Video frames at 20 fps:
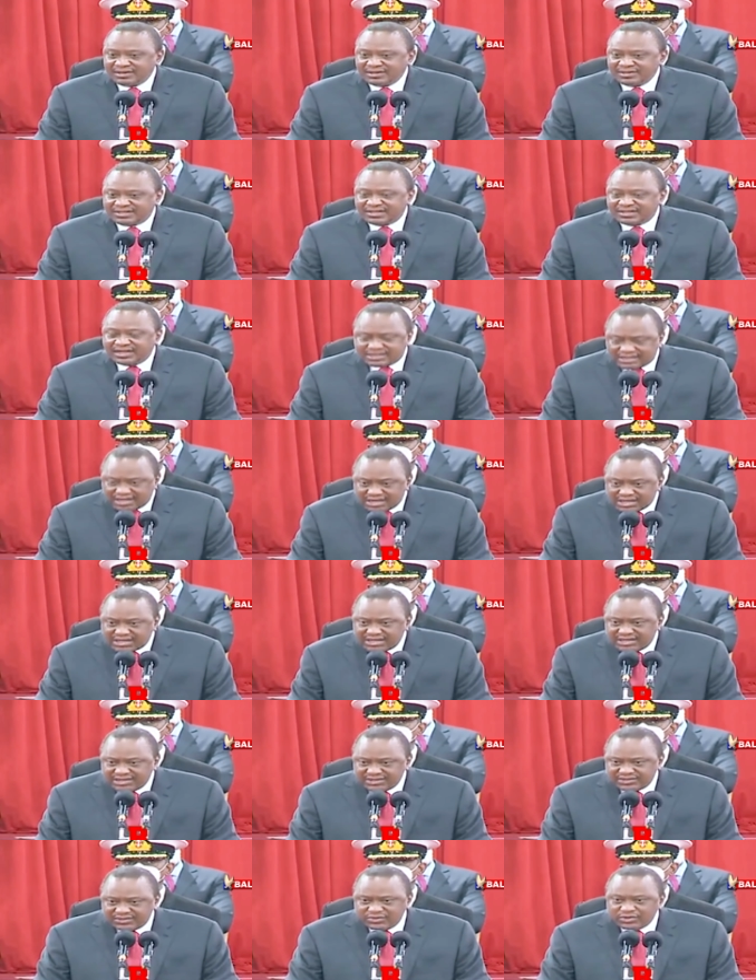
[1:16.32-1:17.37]
certain
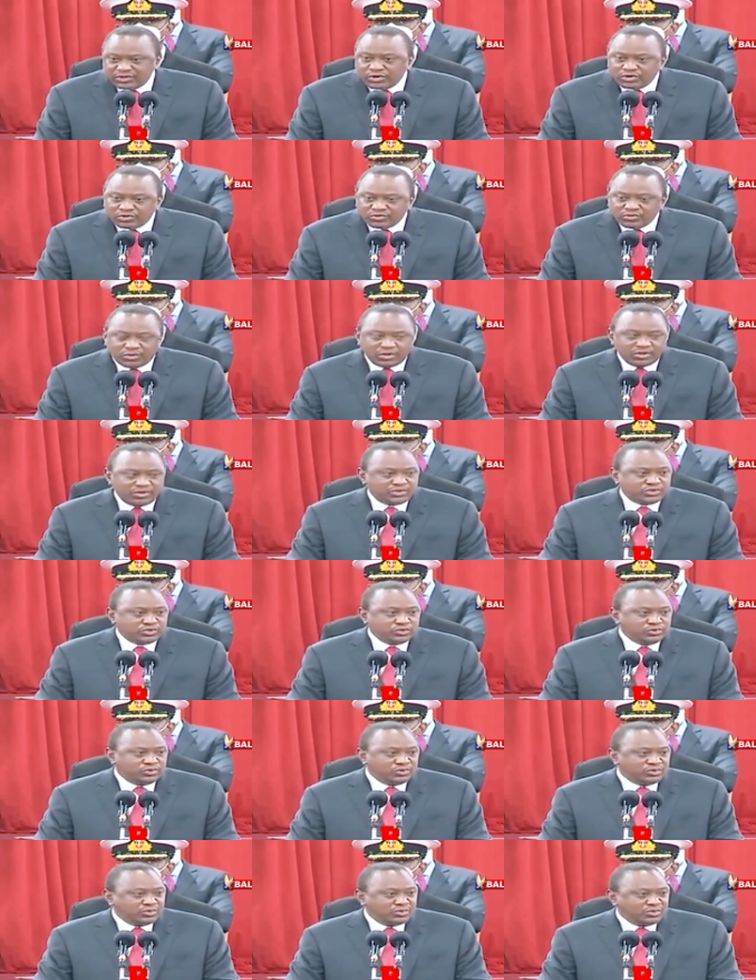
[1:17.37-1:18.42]
things. We don't want
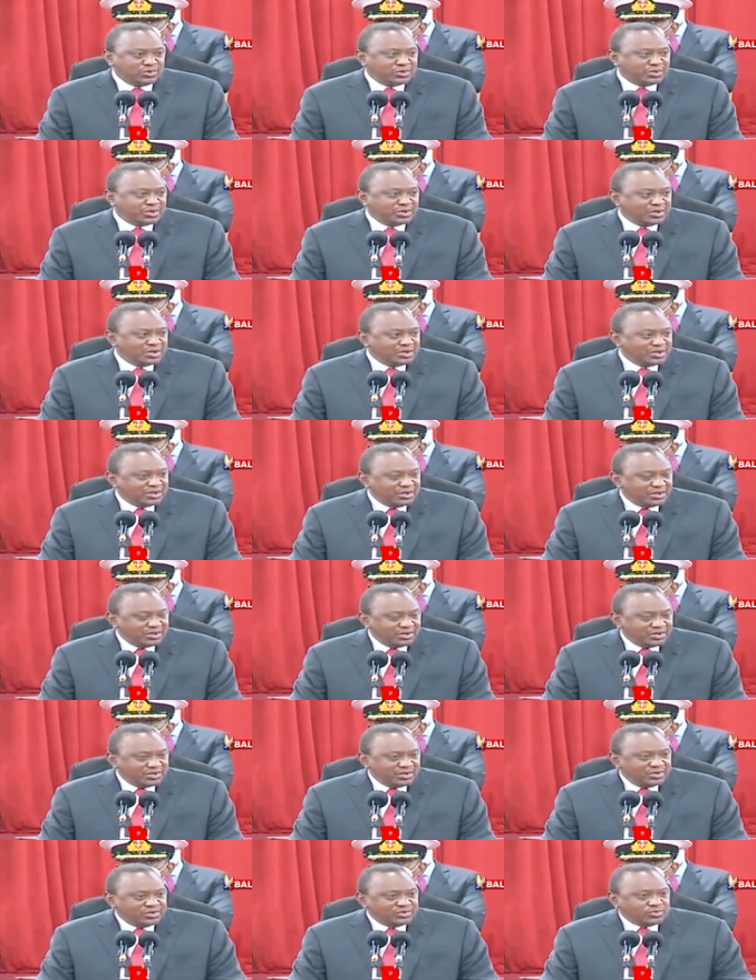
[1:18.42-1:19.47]
to,
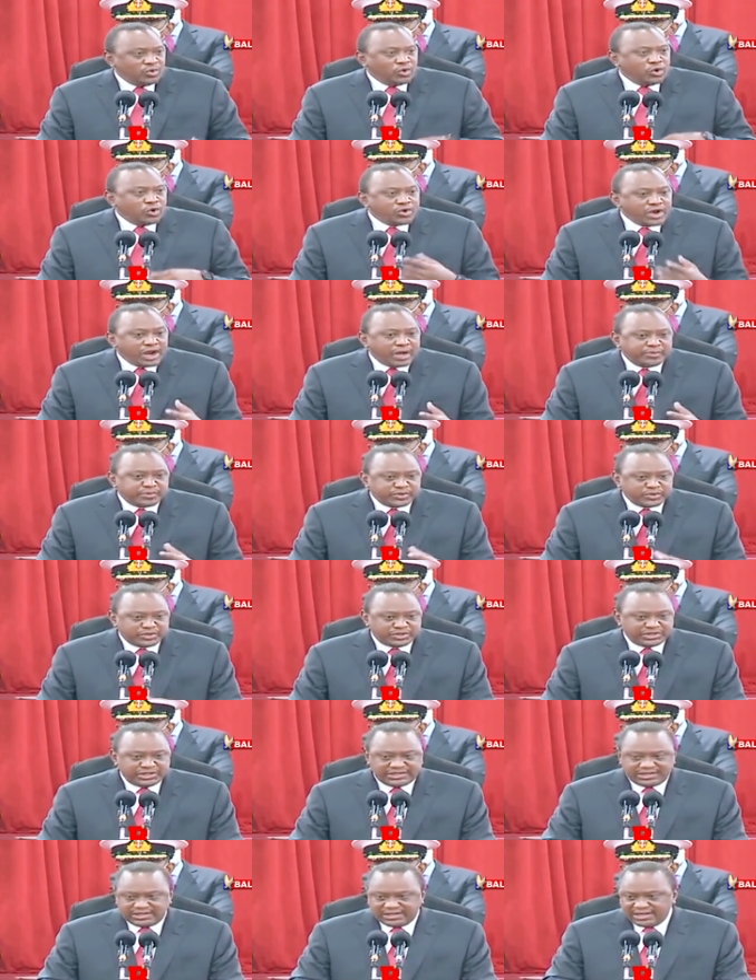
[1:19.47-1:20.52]
to own up to
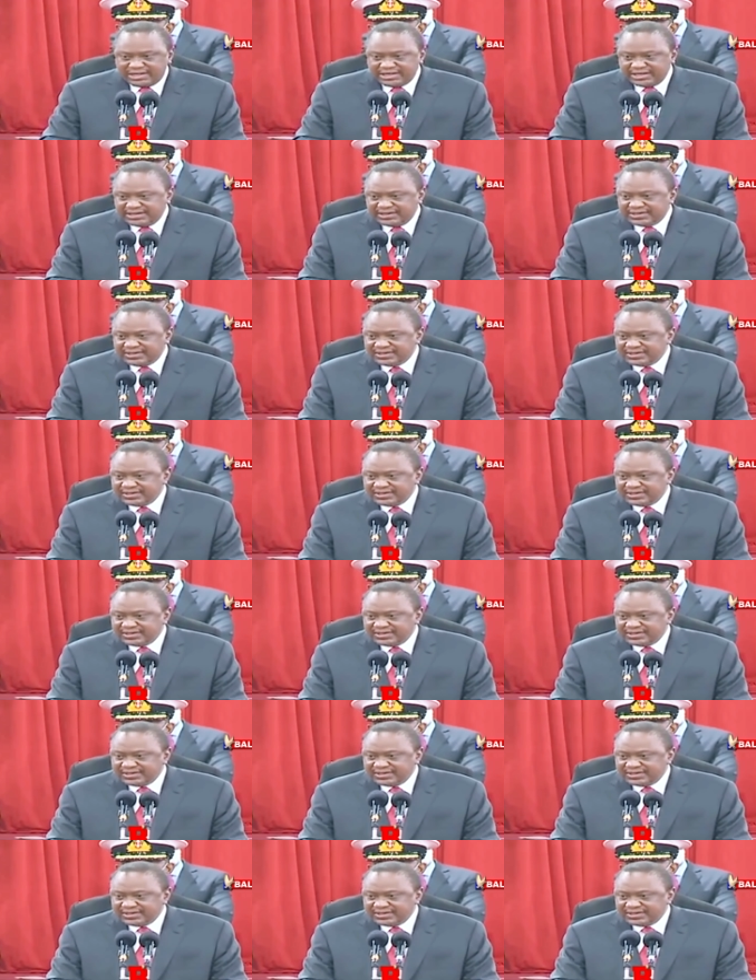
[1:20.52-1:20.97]
certain things.